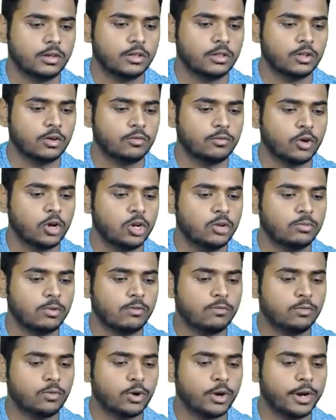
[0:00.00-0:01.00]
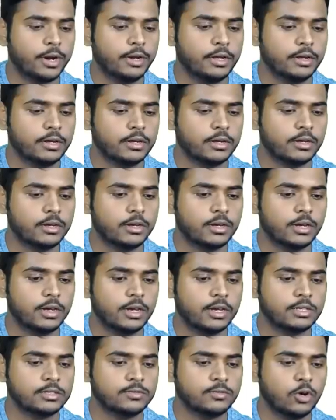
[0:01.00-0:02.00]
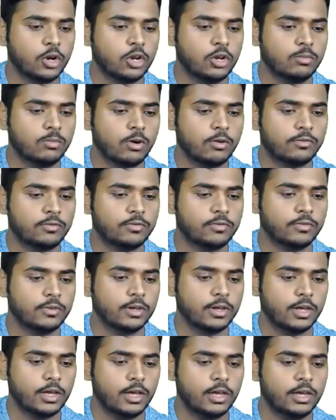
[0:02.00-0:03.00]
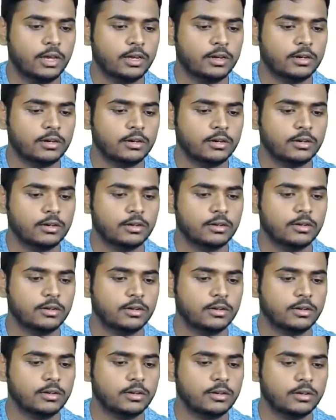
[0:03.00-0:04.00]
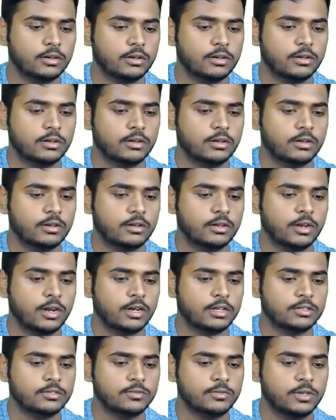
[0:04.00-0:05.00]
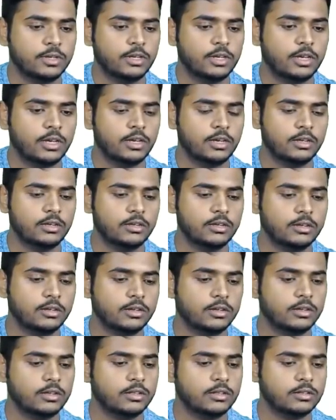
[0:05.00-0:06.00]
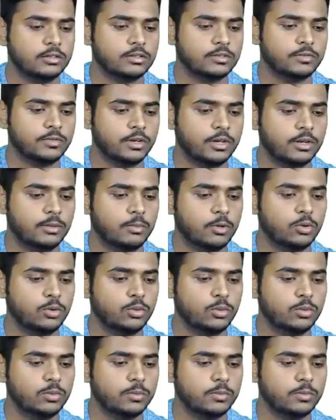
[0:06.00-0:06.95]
Now volume of void is volume of air, that is VA, this is VW.